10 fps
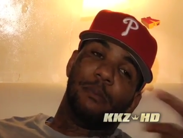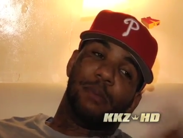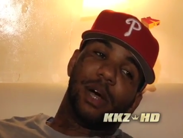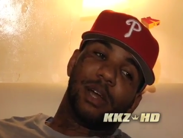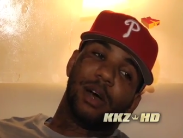
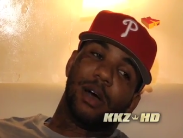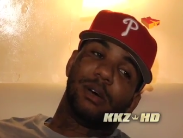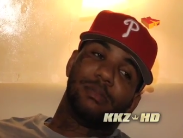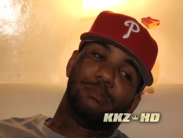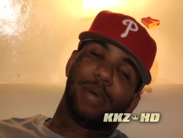But
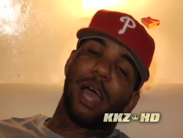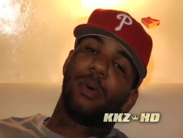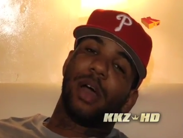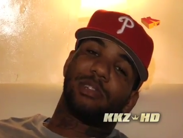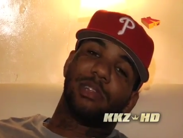uh,
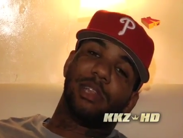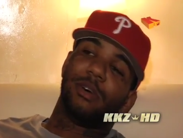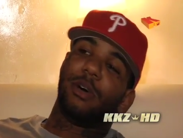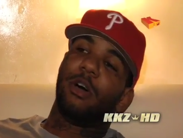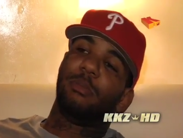Bow Wow's the
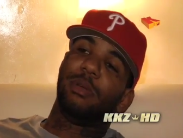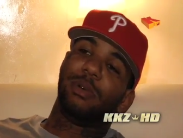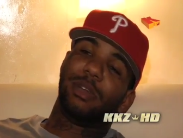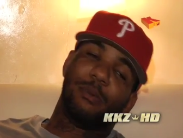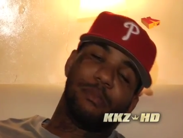little homie,
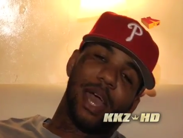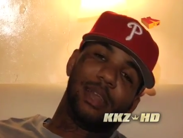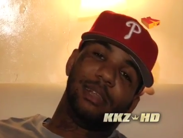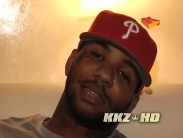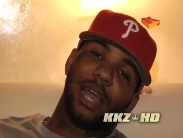but on
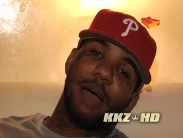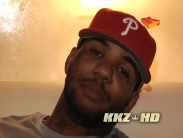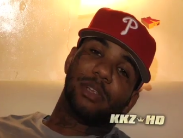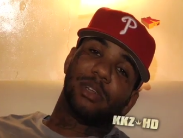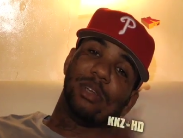Madden, he's
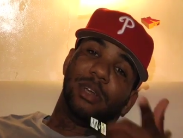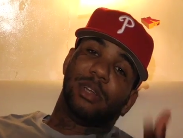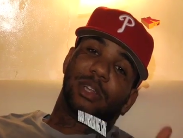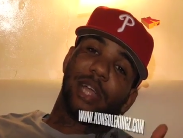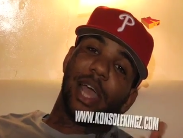knowledge.
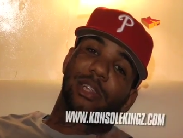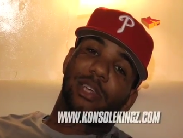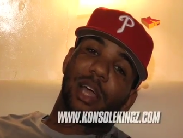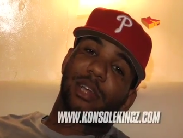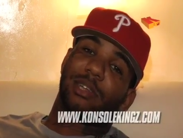Chad
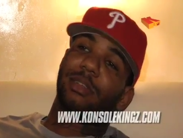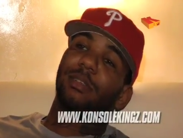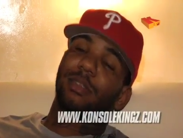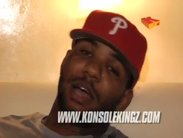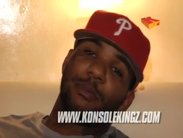Johnson,
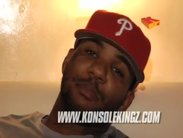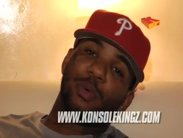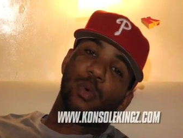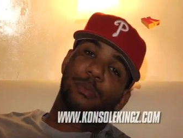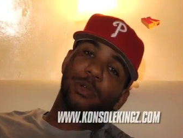I'm going to
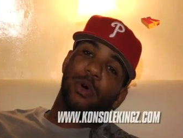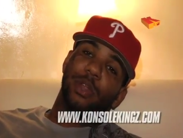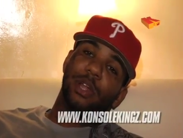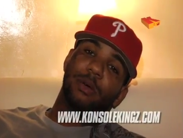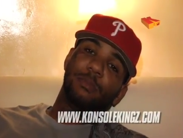be working
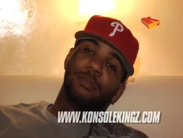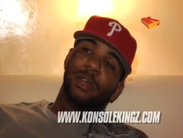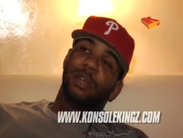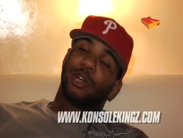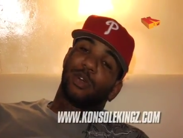on him.
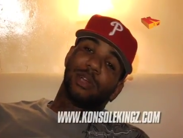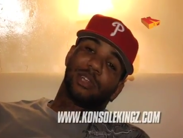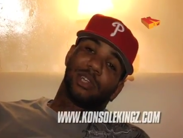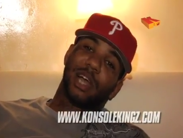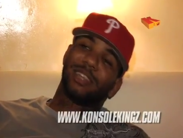
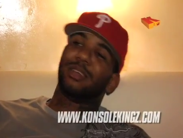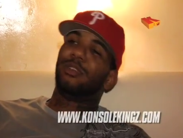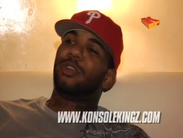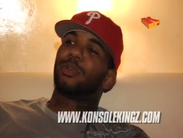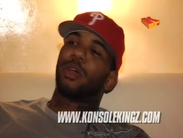Chris
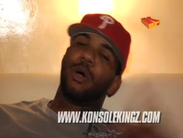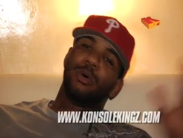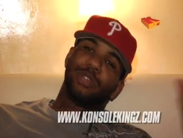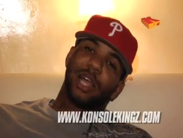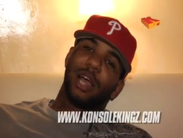Johnson, you know, with the
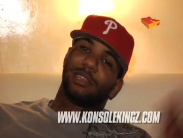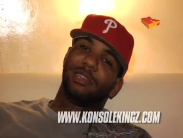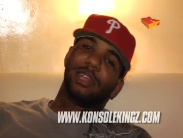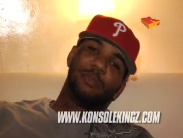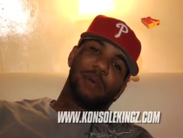whole
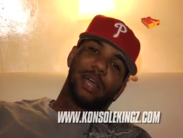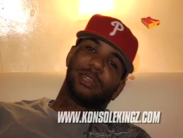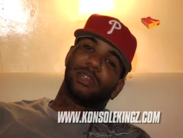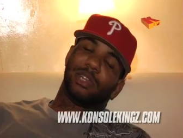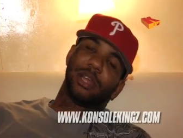Johnson. Anybody
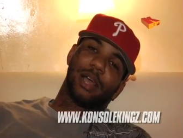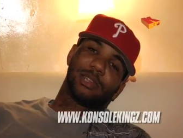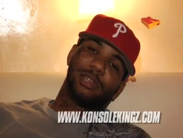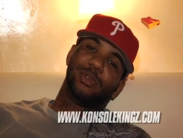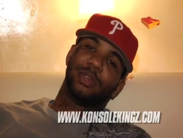that's a
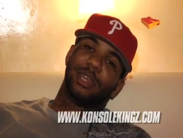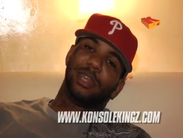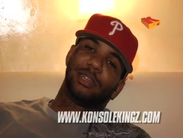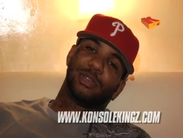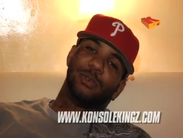Johnson, you can
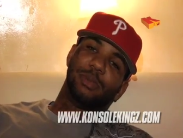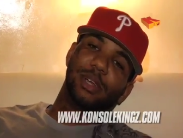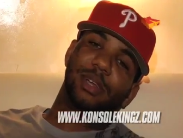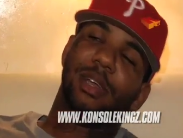get it too, man.